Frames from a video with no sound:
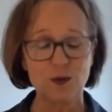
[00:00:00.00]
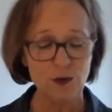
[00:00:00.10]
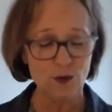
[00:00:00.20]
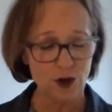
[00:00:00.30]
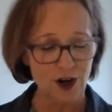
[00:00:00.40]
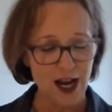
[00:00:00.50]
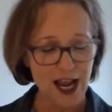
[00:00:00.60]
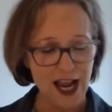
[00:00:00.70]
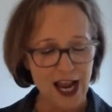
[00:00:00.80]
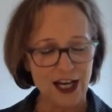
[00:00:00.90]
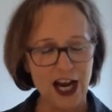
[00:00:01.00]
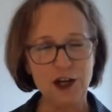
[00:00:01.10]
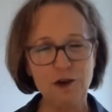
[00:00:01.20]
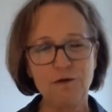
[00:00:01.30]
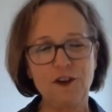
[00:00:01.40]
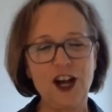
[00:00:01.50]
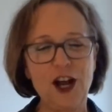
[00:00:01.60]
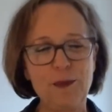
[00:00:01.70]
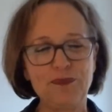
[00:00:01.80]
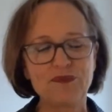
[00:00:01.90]
We were kind of
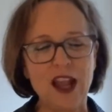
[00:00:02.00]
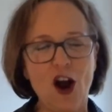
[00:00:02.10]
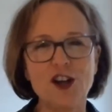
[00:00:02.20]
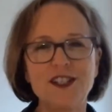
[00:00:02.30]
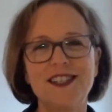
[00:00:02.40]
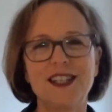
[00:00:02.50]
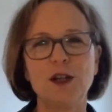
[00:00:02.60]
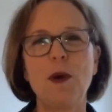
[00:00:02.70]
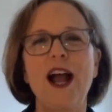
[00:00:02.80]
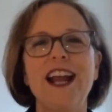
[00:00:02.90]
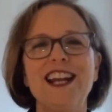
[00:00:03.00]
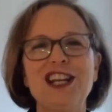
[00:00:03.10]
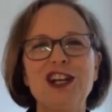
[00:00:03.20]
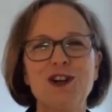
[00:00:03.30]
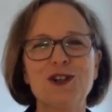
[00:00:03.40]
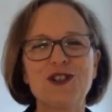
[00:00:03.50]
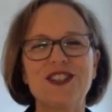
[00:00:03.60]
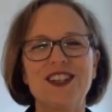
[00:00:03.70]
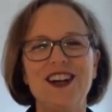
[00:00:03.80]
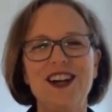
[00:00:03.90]
artistic
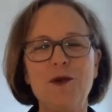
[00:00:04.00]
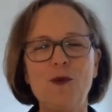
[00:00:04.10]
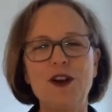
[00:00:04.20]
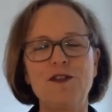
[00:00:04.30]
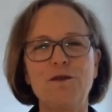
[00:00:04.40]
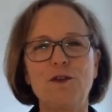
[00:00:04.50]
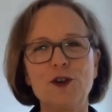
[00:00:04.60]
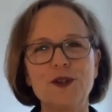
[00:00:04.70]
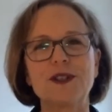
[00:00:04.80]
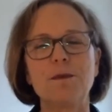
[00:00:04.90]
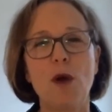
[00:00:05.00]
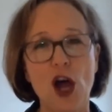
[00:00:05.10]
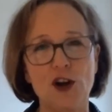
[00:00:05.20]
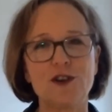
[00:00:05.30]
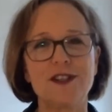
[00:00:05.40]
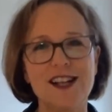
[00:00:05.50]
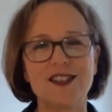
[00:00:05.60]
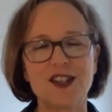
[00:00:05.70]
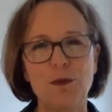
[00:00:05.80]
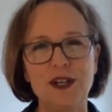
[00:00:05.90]
pioneers, one of the first modern
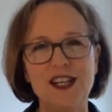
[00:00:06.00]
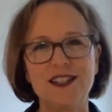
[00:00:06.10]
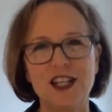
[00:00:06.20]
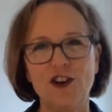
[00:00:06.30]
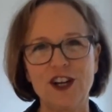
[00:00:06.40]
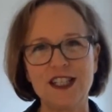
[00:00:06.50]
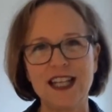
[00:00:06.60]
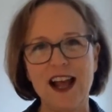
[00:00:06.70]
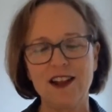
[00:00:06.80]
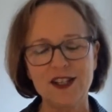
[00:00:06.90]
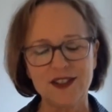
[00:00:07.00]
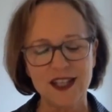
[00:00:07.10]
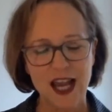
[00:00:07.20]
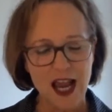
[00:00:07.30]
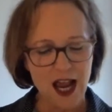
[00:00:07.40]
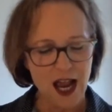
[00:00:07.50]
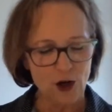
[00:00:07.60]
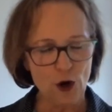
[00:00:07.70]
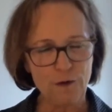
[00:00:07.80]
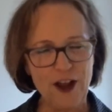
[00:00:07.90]
dance companies here in Dallas,
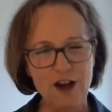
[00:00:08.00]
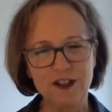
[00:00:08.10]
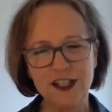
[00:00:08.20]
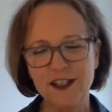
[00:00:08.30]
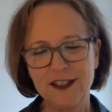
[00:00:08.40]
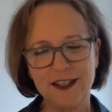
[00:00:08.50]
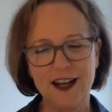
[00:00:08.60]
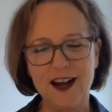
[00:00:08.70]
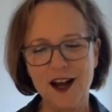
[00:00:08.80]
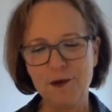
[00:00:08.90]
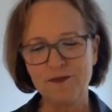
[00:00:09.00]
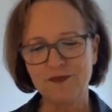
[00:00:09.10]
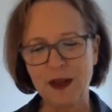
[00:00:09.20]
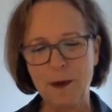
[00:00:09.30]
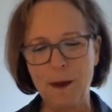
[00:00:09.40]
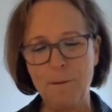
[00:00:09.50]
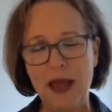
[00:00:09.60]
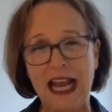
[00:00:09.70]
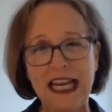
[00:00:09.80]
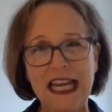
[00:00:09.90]
co-founded
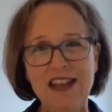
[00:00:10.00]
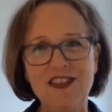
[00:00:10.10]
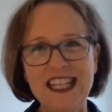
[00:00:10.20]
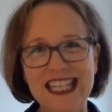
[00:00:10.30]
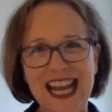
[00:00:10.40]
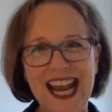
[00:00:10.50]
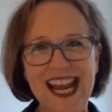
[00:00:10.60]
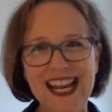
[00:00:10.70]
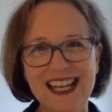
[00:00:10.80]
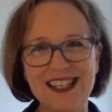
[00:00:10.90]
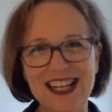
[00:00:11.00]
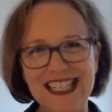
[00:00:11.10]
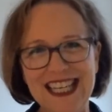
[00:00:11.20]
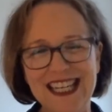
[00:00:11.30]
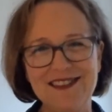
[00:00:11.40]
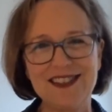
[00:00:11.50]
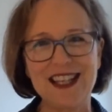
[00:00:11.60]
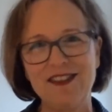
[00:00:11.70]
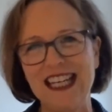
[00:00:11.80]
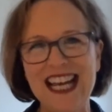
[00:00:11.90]
back in the day in
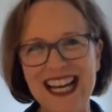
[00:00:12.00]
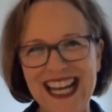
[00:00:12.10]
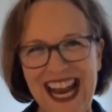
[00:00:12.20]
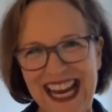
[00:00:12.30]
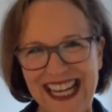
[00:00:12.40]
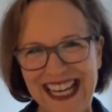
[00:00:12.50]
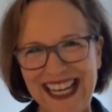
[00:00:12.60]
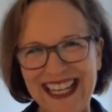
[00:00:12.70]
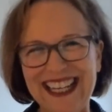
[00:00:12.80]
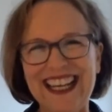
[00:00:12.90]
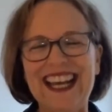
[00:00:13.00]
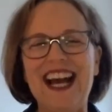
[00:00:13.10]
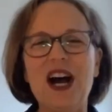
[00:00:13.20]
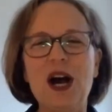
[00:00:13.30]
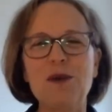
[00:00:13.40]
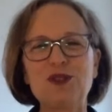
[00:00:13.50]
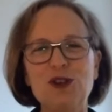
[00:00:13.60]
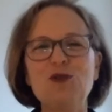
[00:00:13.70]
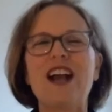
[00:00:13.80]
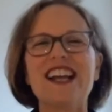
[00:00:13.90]
1979-80. So
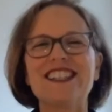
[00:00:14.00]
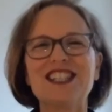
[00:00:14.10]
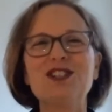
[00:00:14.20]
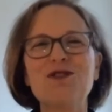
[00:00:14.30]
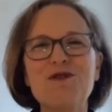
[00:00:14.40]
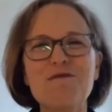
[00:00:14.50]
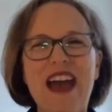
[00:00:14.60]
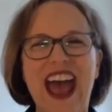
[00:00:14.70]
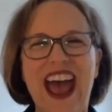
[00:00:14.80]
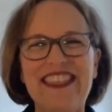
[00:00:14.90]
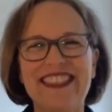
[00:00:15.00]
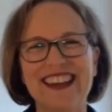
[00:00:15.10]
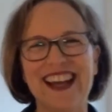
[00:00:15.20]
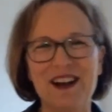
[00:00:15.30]
you guys can do the math